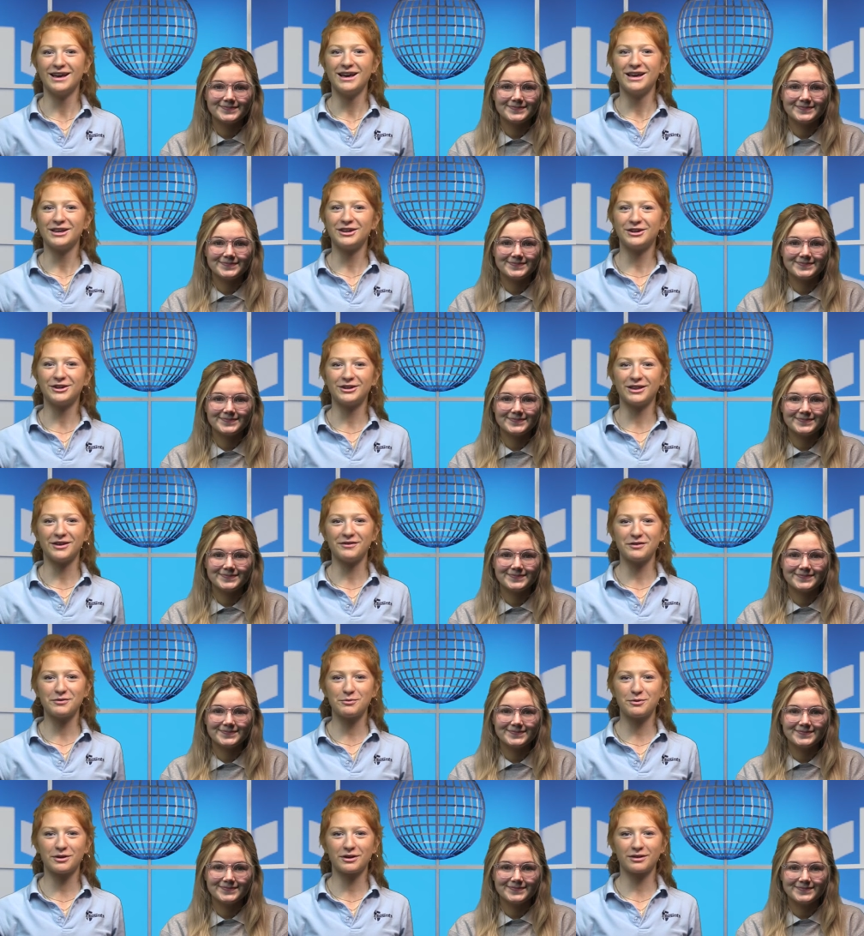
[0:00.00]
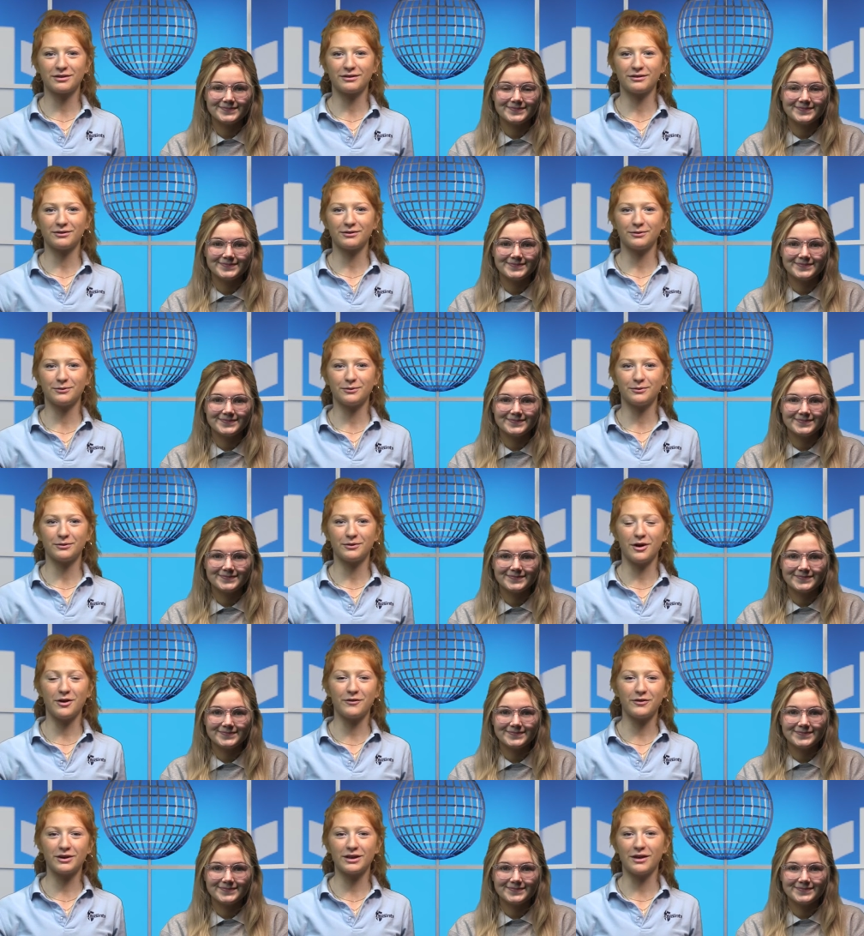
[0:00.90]
Speaker 1: Your Leavenworth
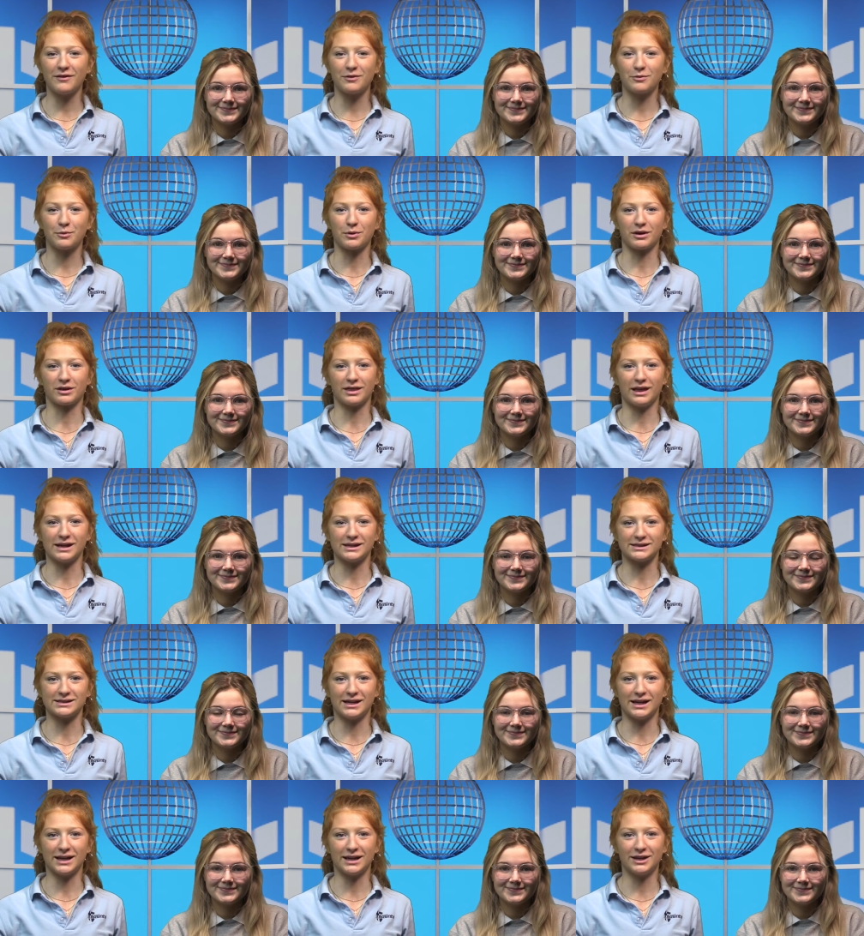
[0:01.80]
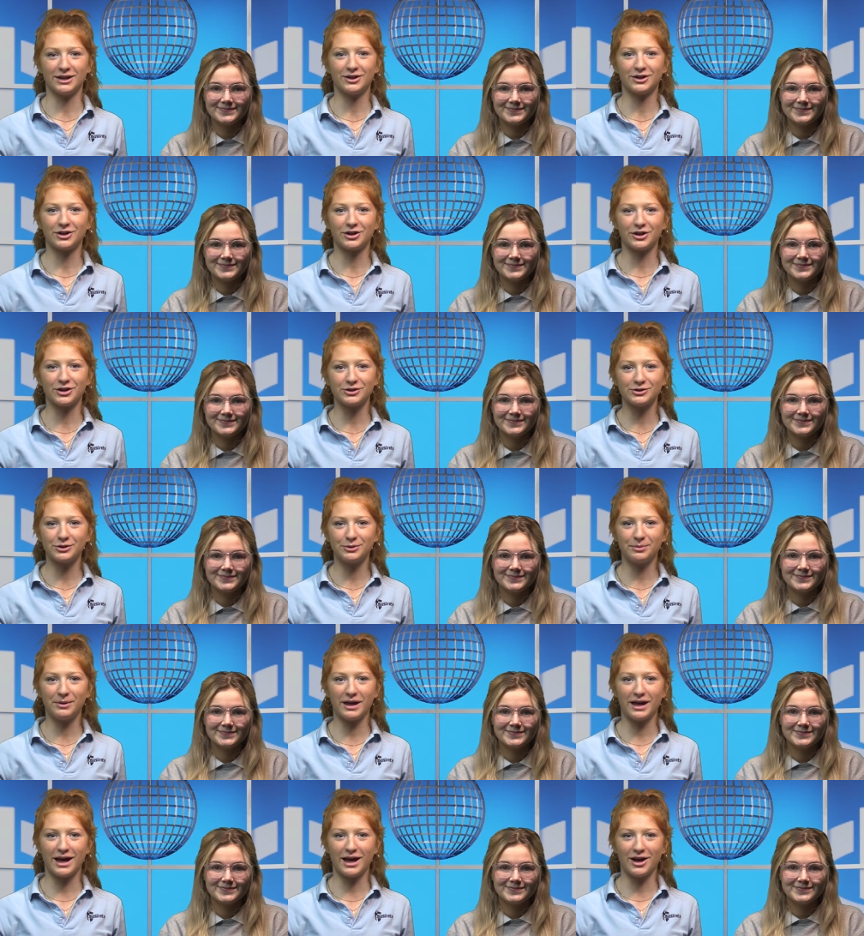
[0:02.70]
over Leavenworth last night. Your girls will
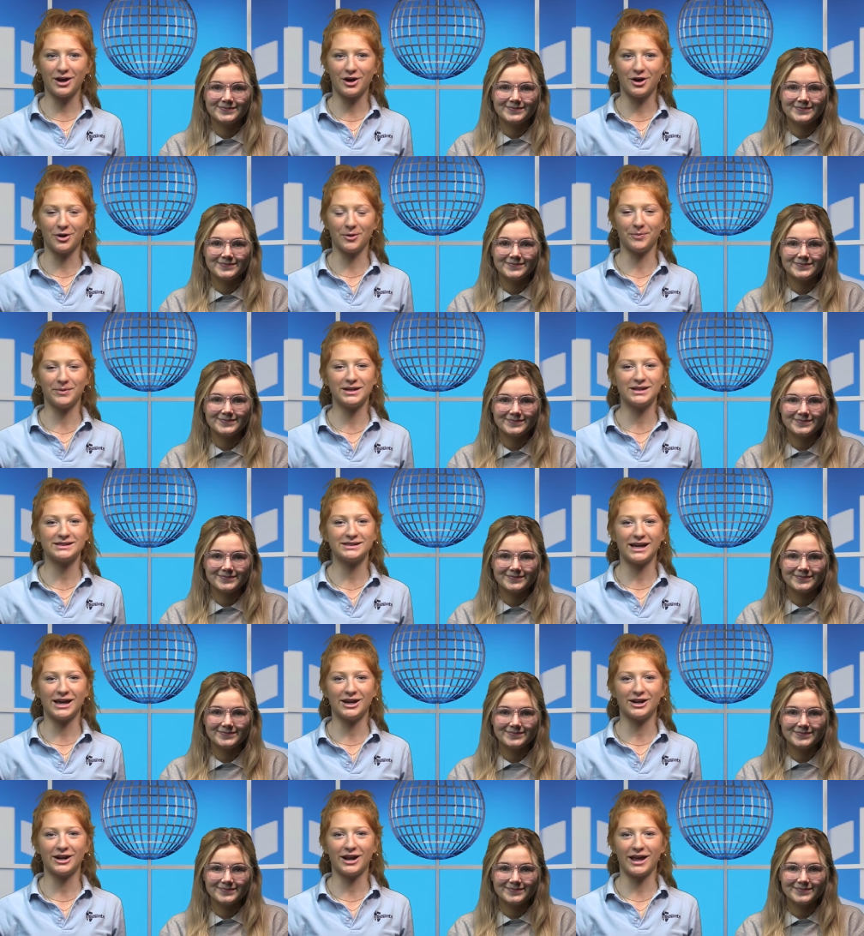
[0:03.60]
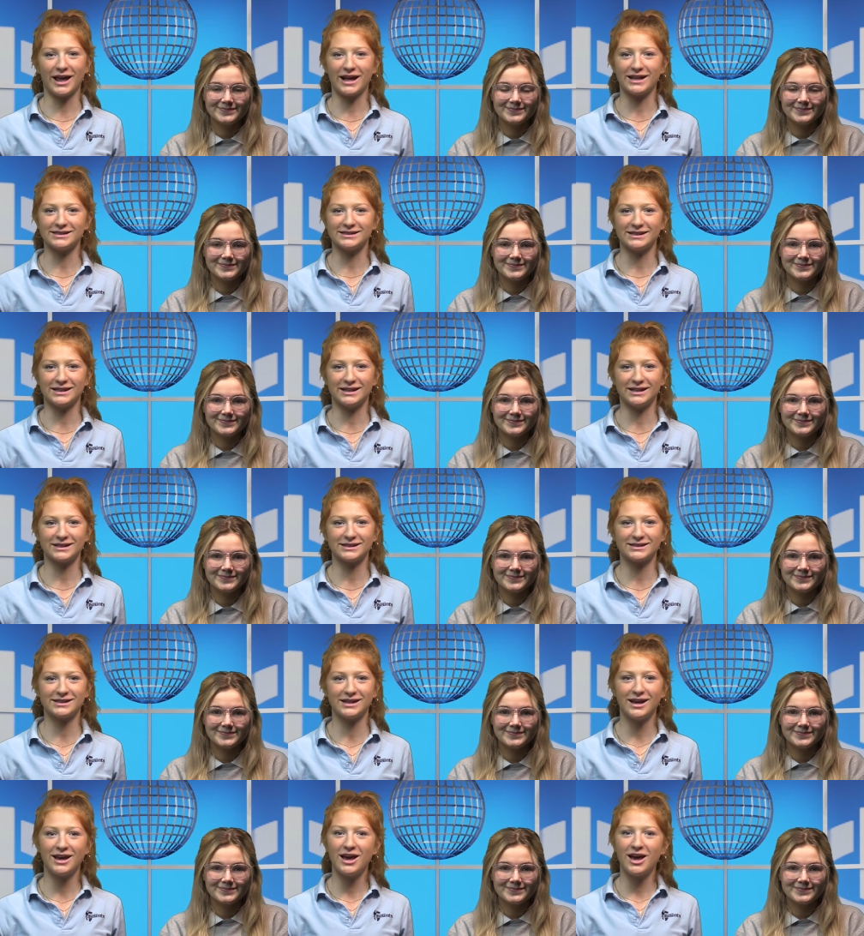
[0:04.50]
play at home this Saturday at
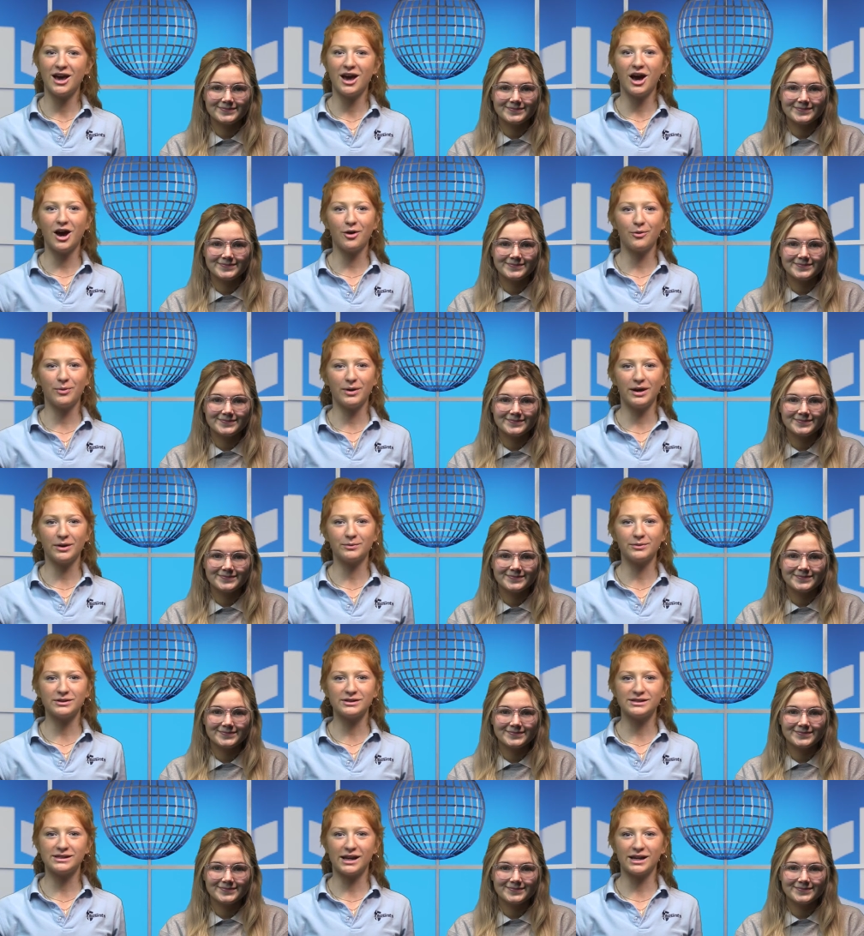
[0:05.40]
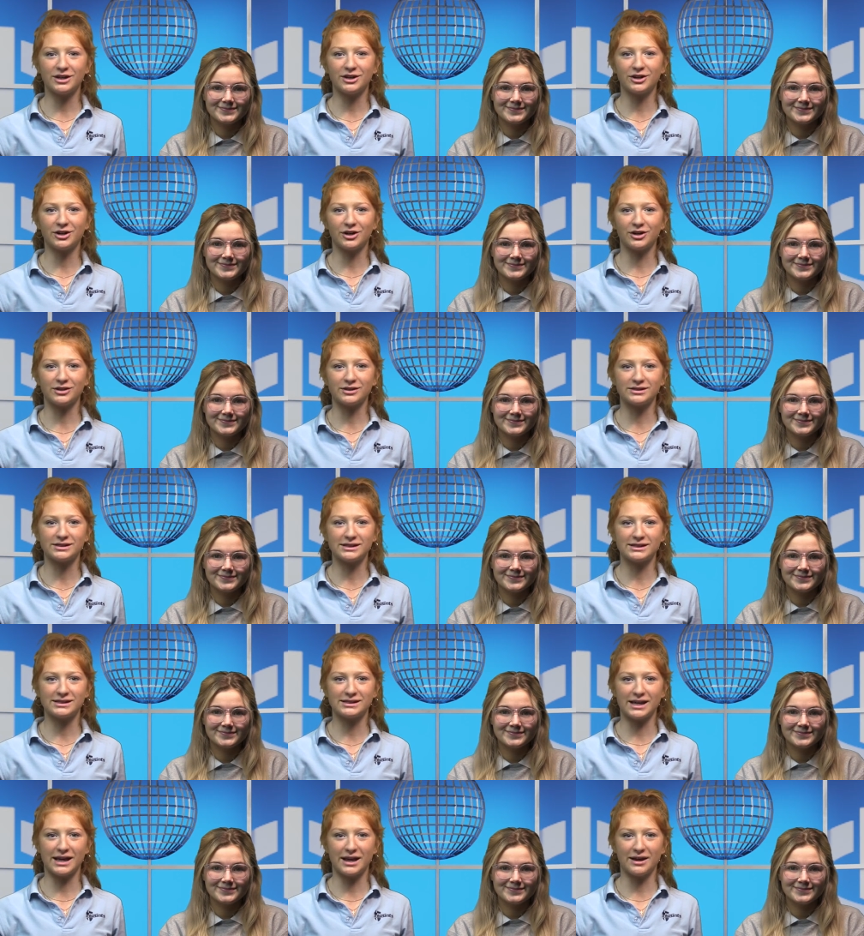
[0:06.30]
6. A win will send your girls to
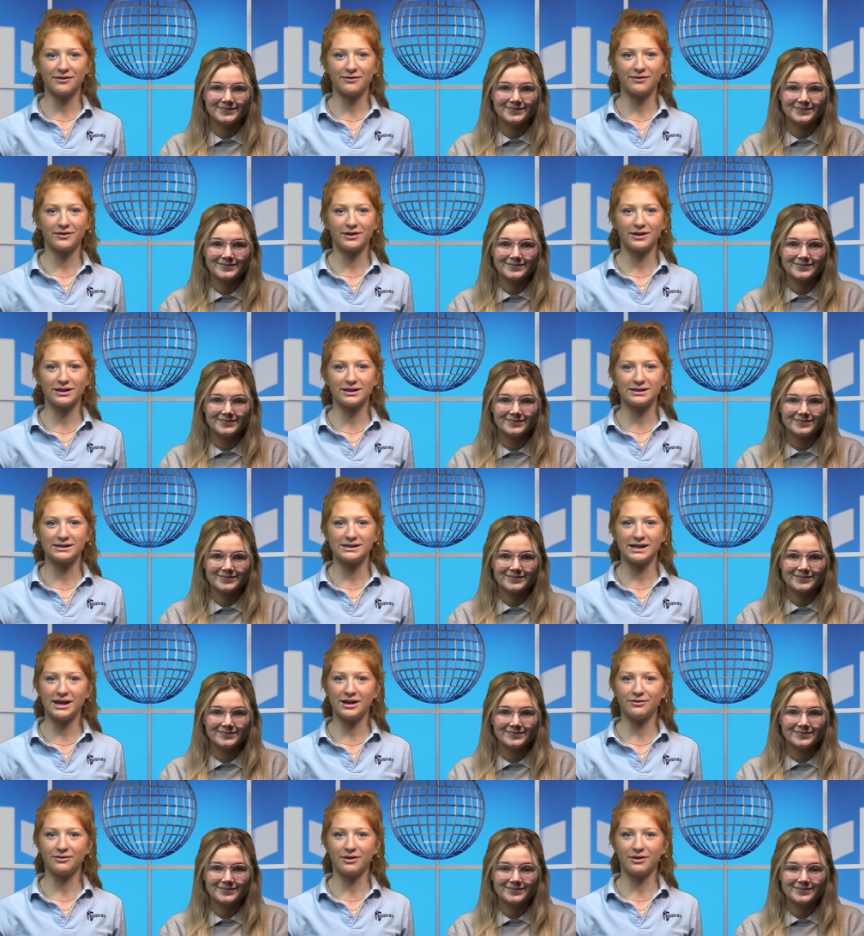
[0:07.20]
state for the state